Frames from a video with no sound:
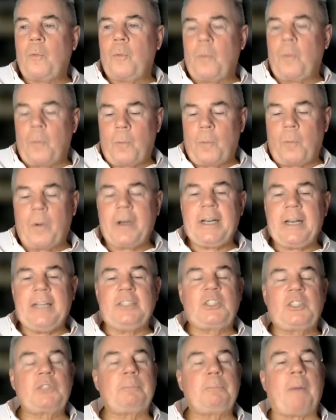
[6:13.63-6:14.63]
what
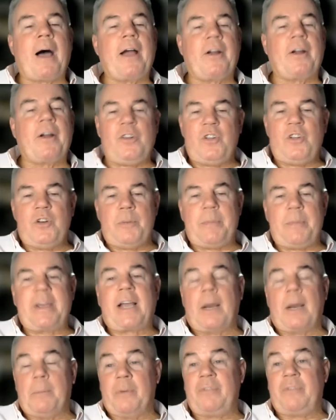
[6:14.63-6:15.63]
inspired you to
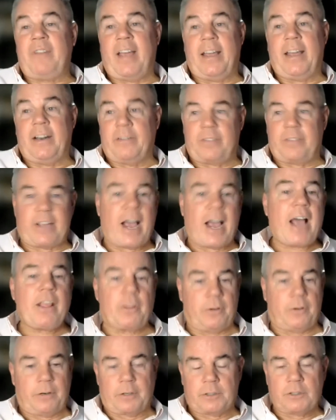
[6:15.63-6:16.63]
become a fan of the
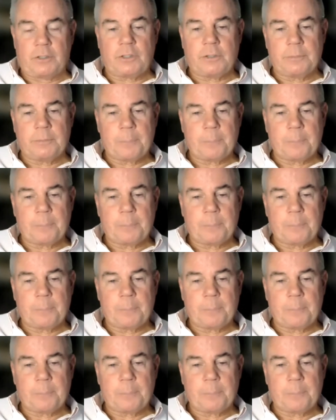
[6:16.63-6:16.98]
Islanders?